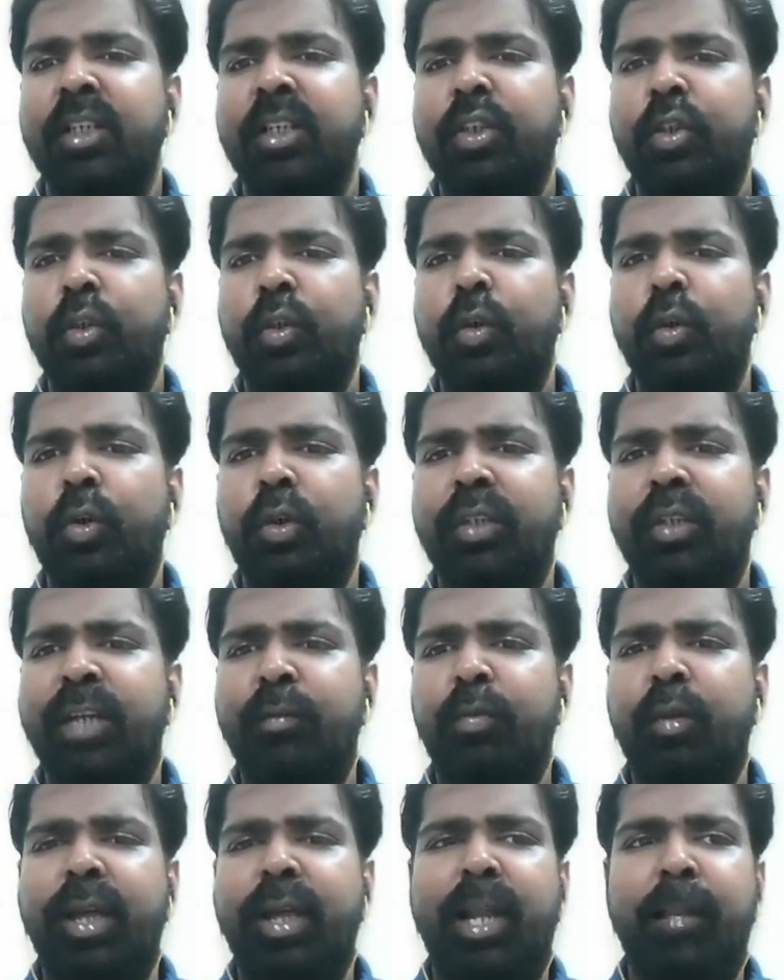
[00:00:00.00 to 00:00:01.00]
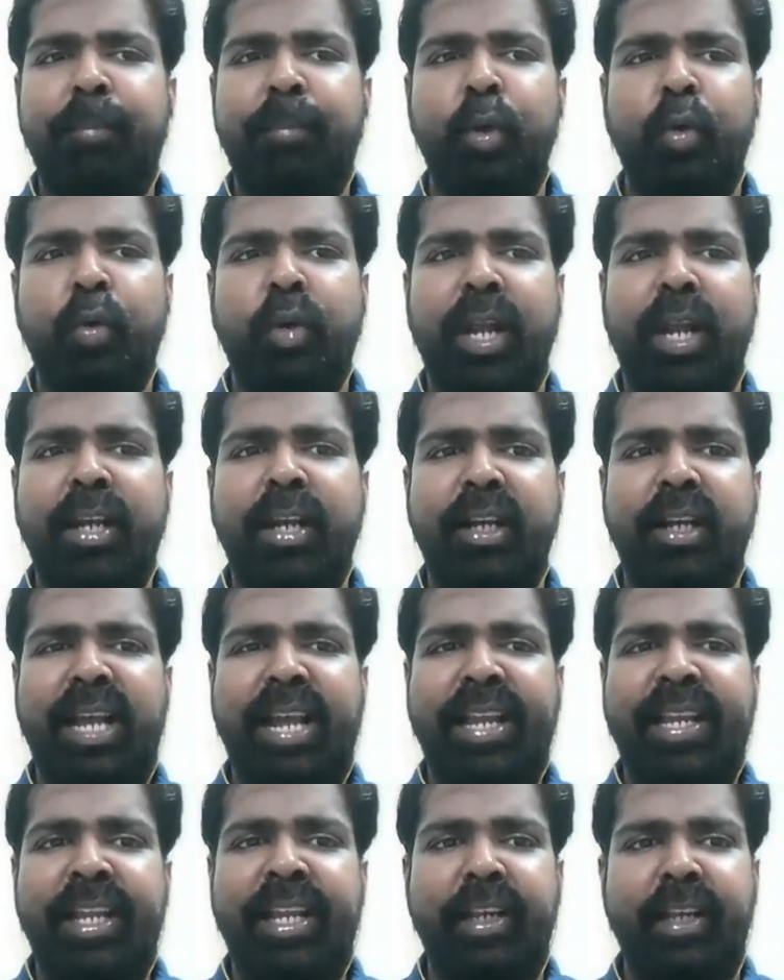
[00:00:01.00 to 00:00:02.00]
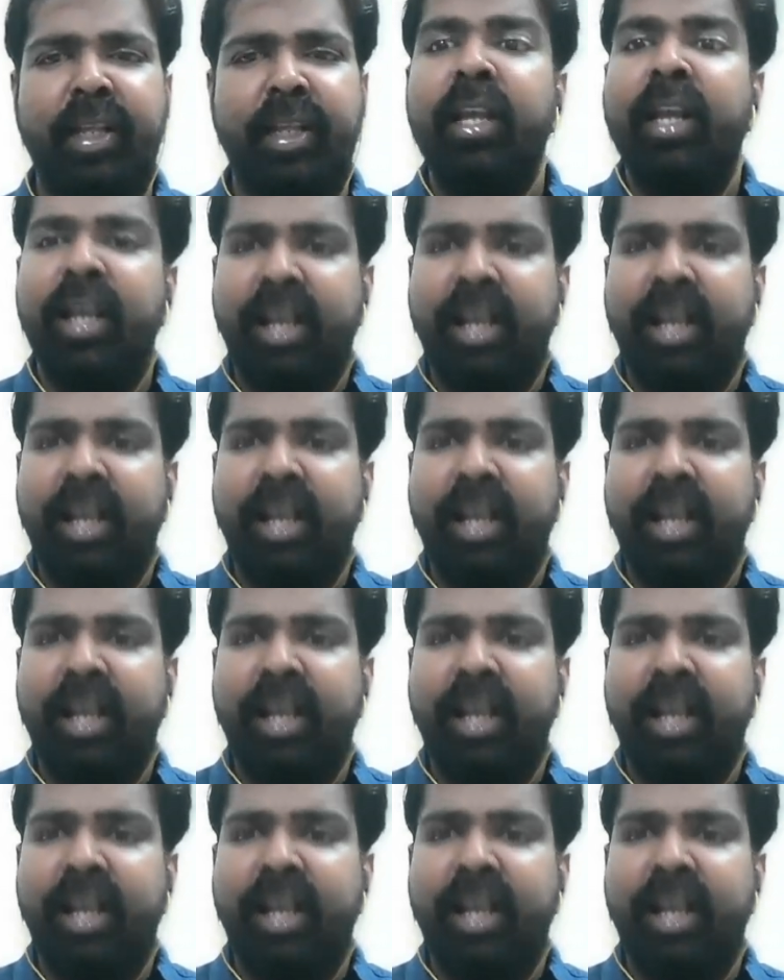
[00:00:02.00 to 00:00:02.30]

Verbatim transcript: So that would help you crack NET.